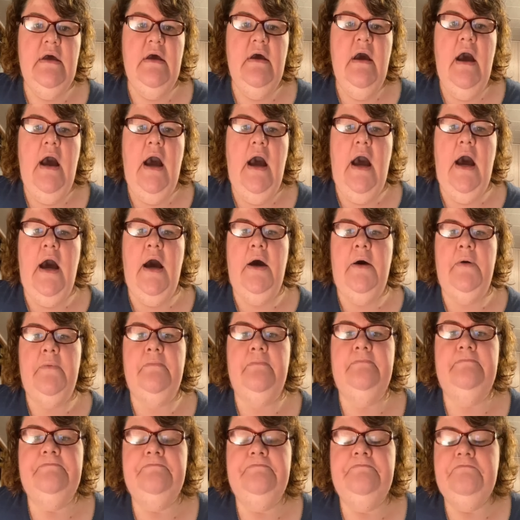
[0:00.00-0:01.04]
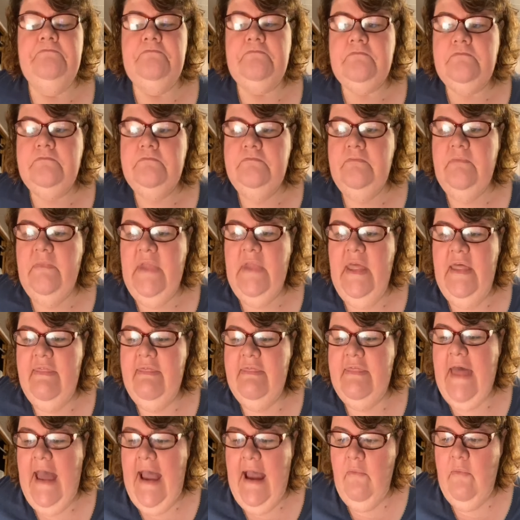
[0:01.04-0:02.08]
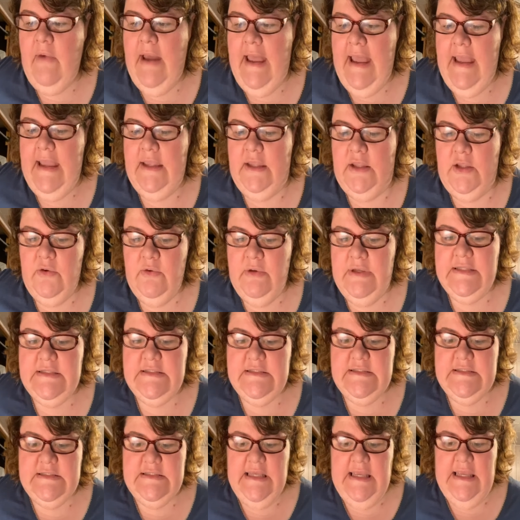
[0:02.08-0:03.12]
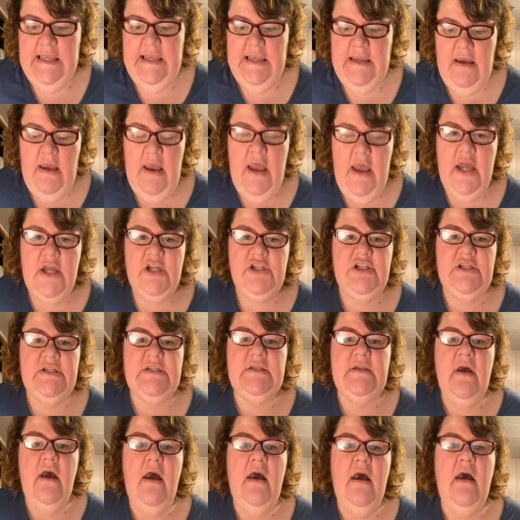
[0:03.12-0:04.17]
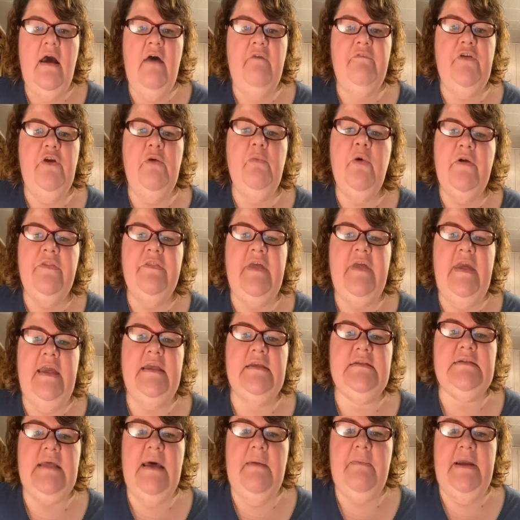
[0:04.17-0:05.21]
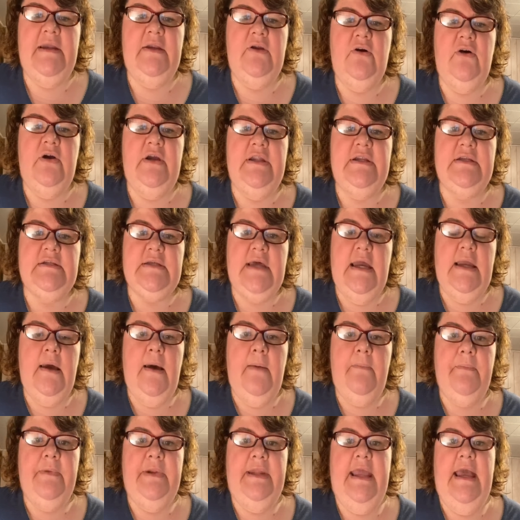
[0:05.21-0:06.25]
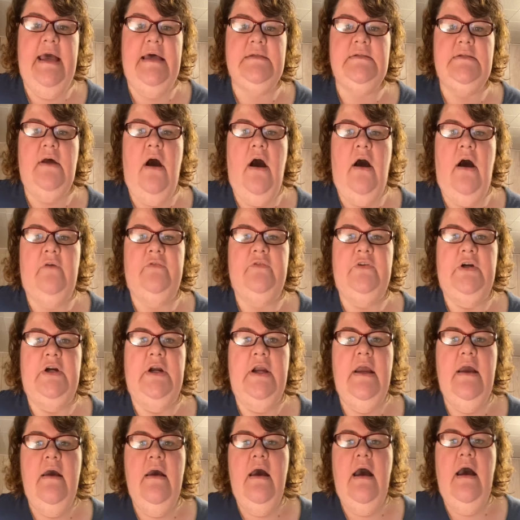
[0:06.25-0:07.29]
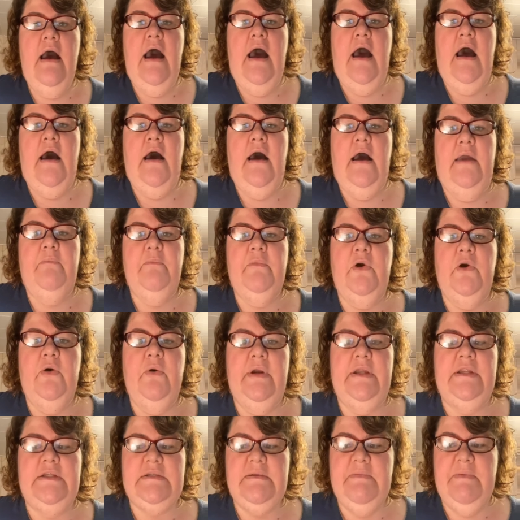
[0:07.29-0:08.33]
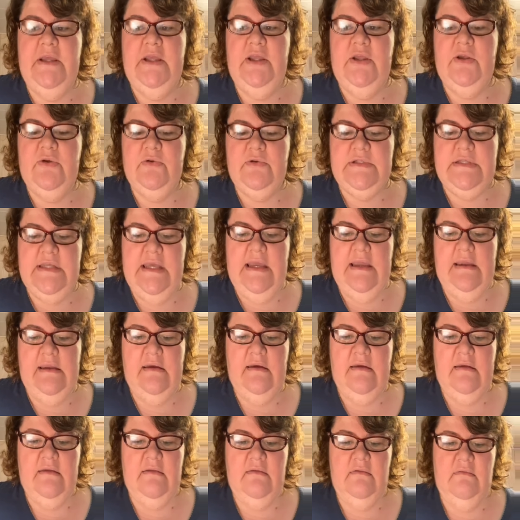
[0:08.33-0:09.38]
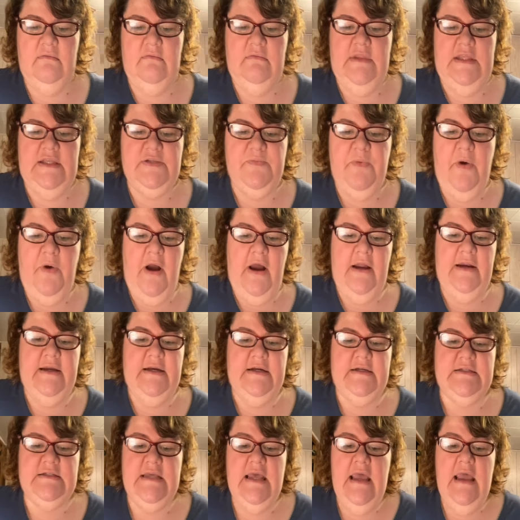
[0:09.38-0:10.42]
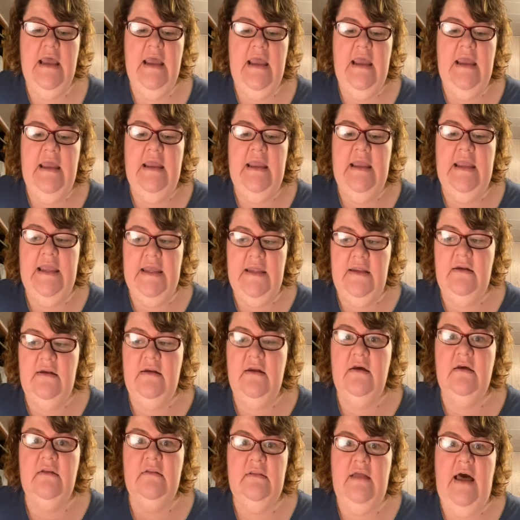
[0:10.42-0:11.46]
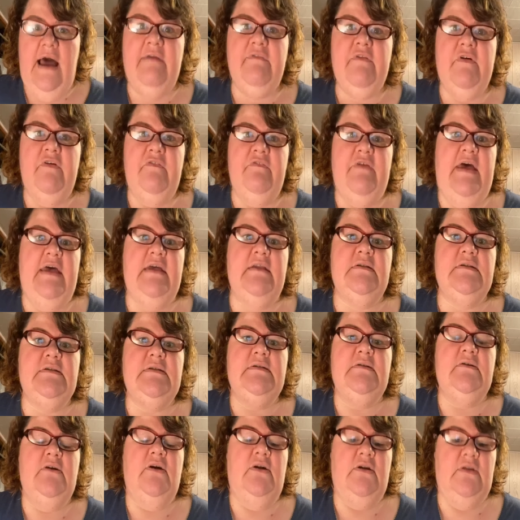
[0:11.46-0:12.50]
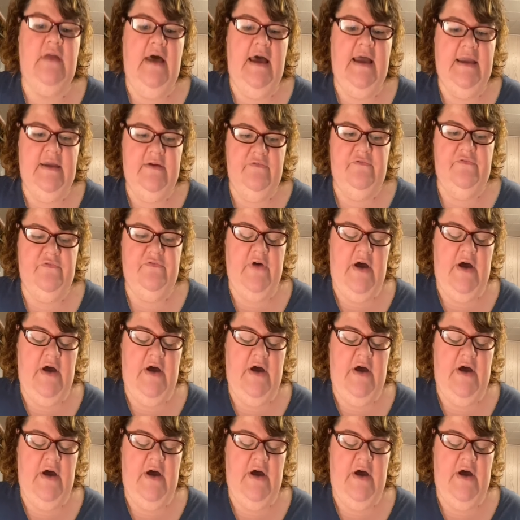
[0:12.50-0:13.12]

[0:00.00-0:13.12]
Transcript: That way you can see just a few more things that Magnolia Design Company has to offer. I'm going to be using these products in live events or live